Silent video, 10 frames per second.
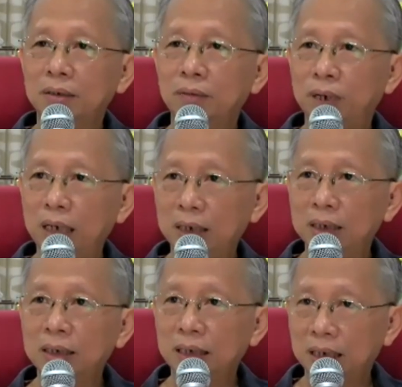whether
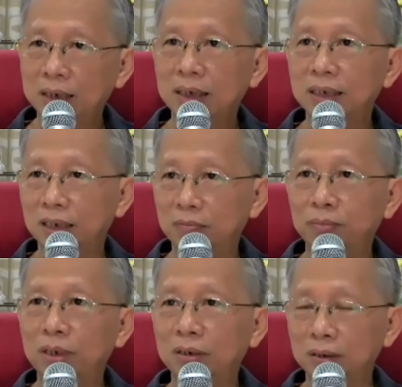it has the
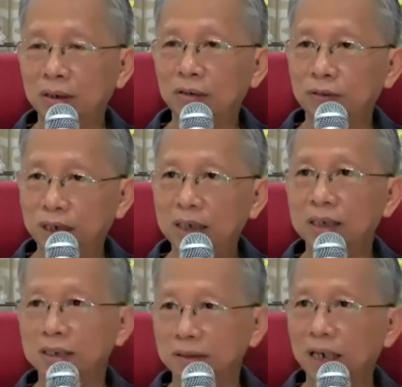Dhamma or not, whether
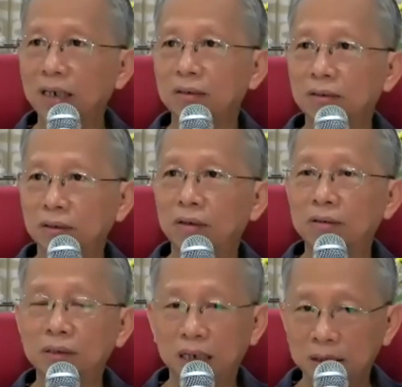it's right or
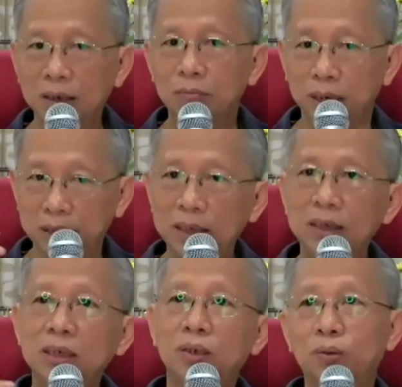wrong, my
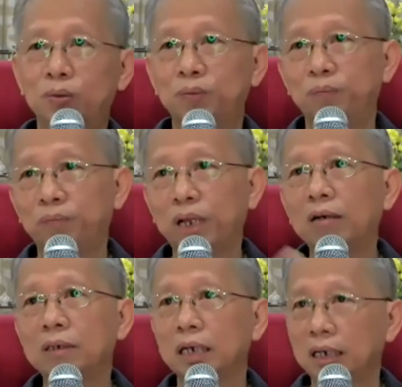nature know.
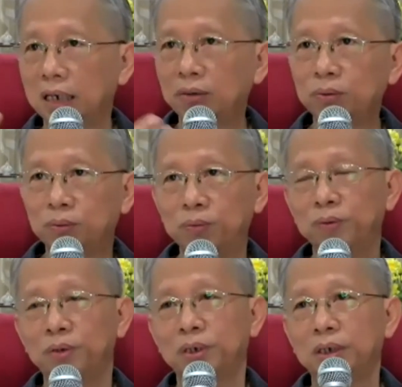How can I know?
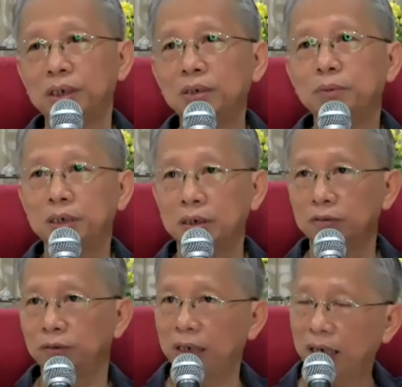It's
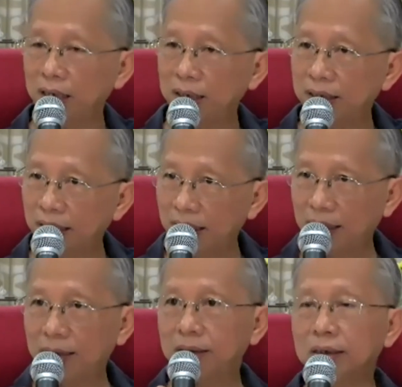because when I
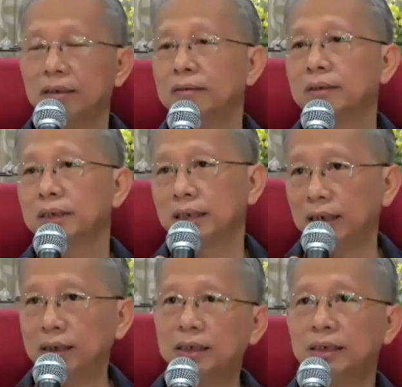inherit, all this
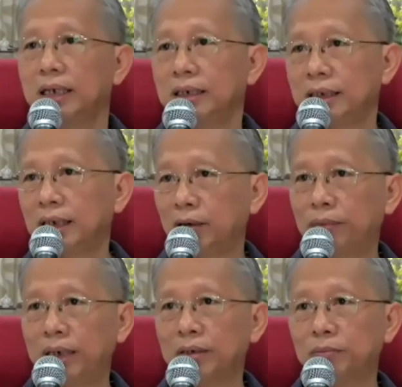understanding come
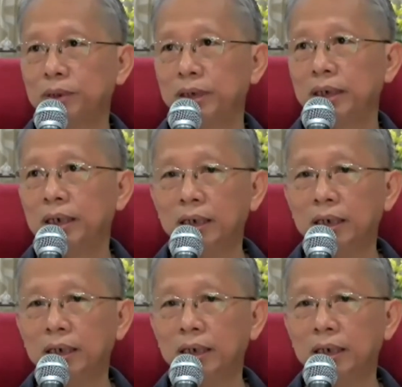back to me.